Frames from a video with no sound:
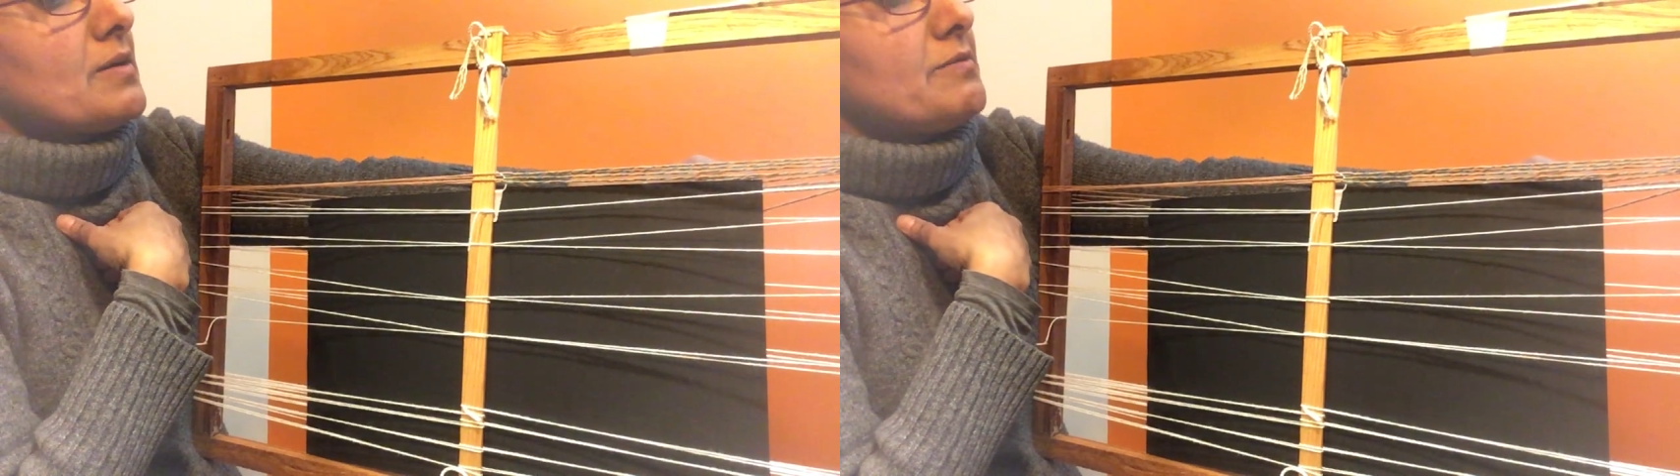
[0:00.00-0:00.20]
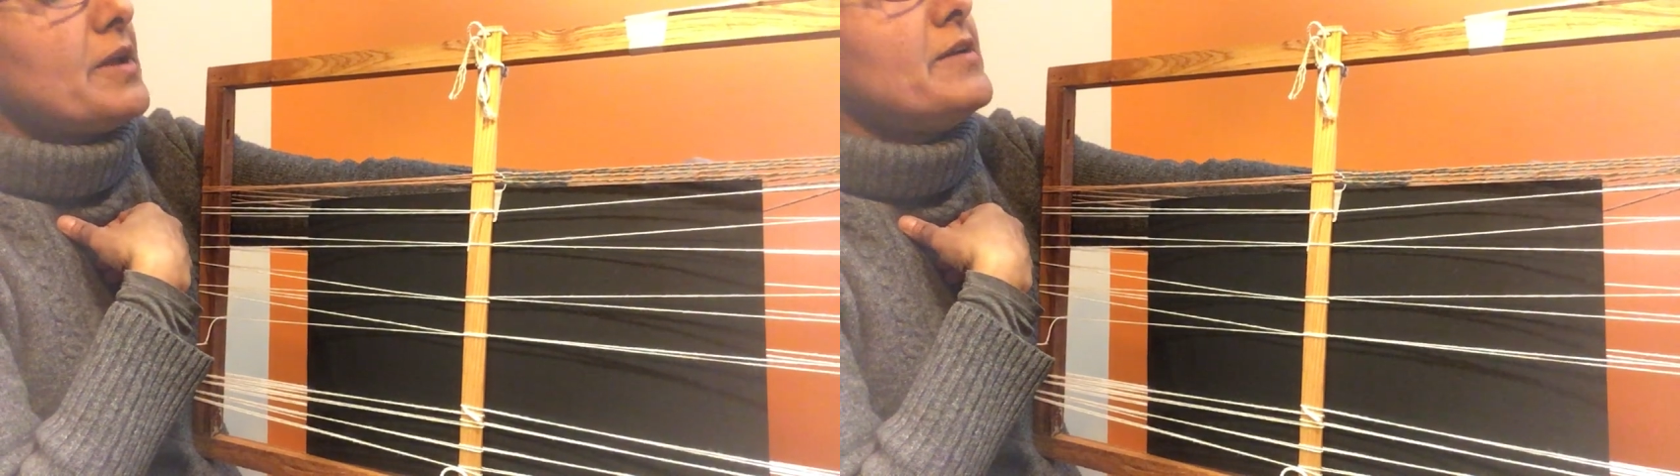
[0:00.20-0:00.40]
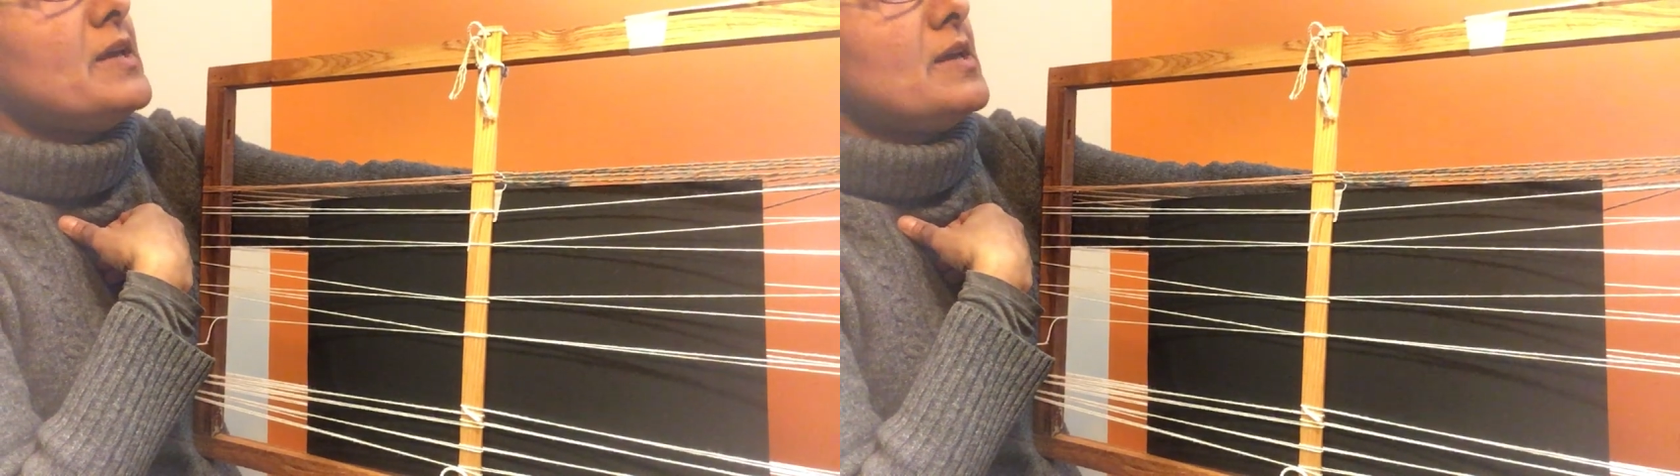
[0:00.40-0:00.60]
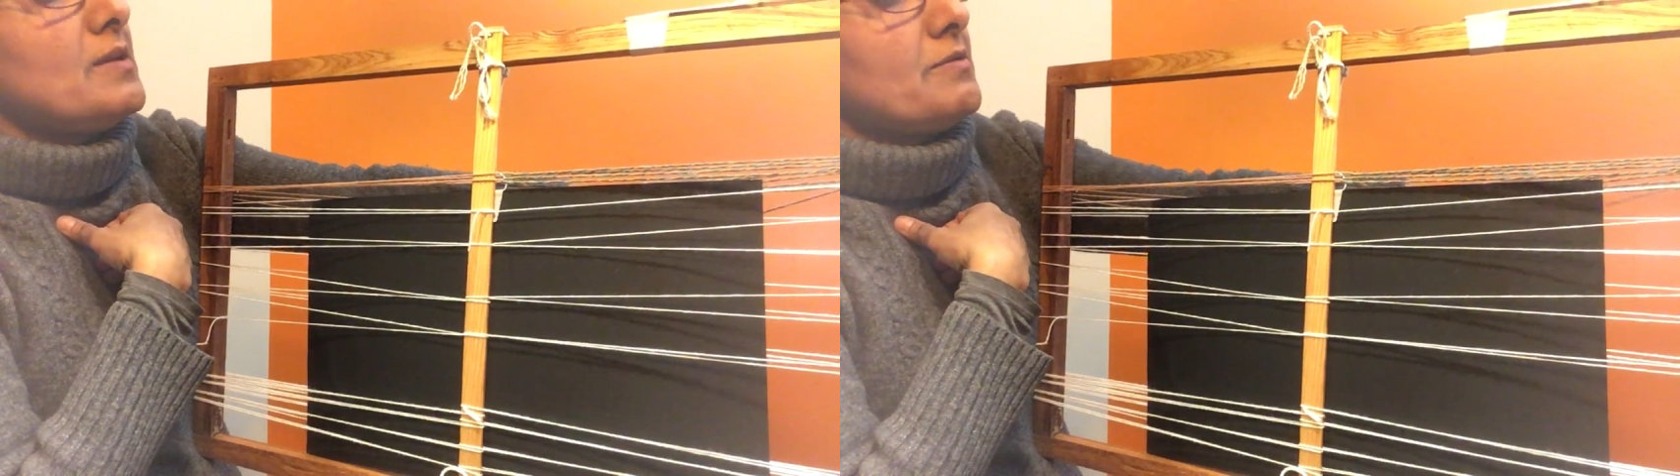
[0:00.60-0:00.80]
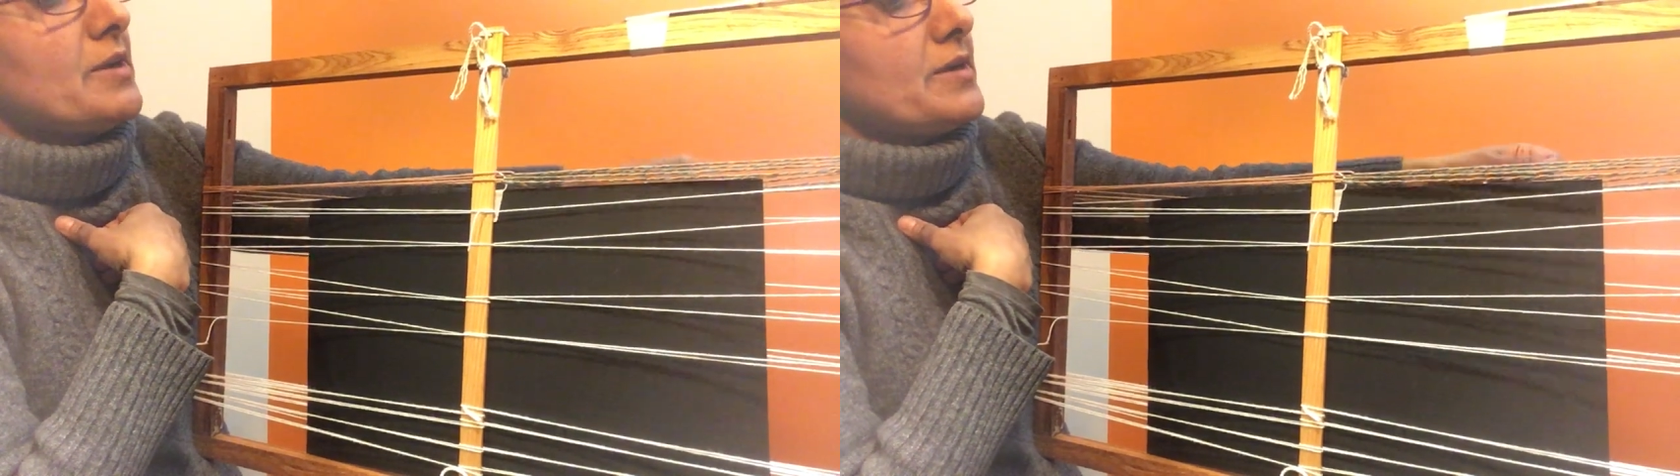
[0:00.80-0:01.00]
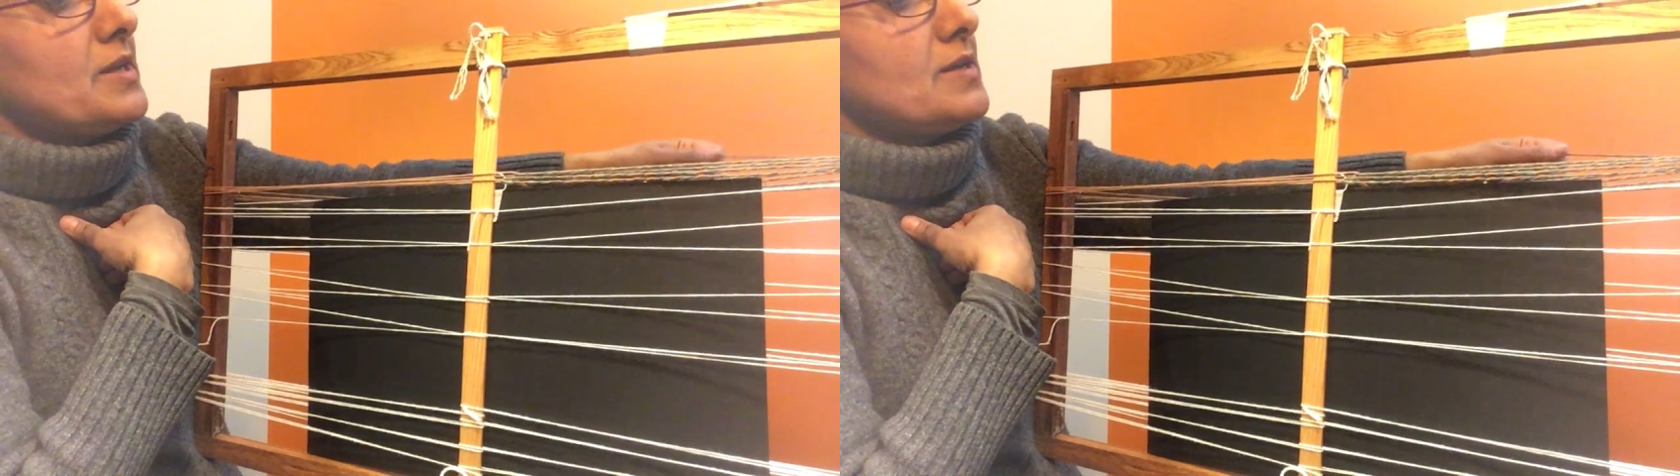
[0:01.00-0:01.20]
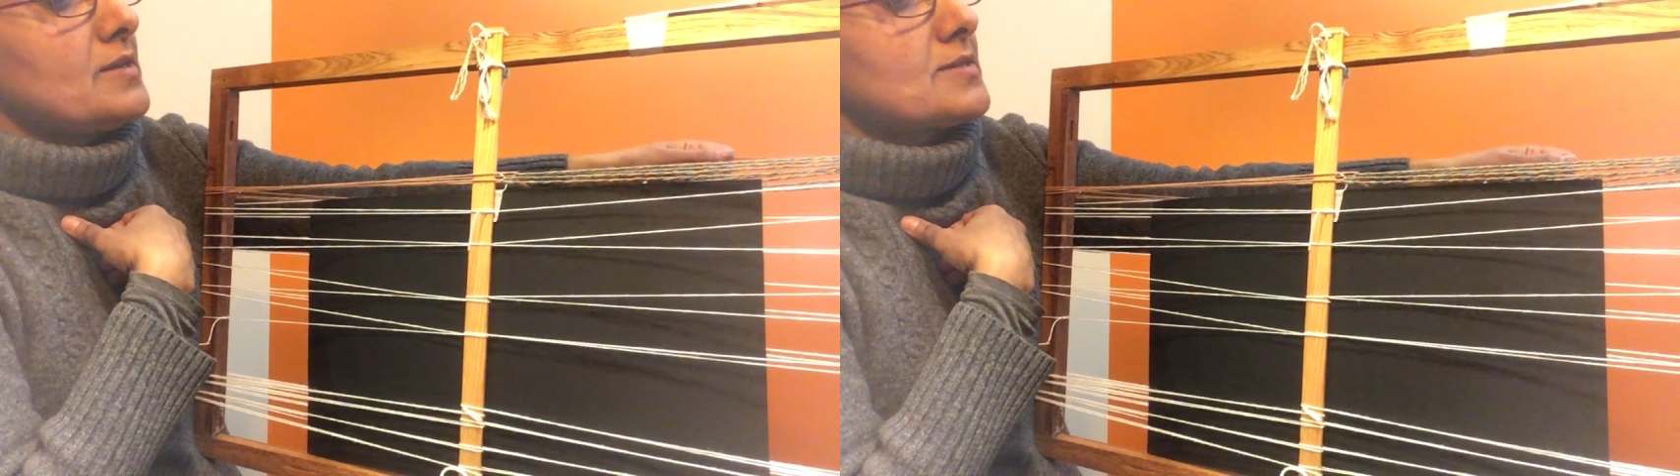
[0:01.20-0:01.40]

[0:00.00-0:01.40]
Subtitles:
very, very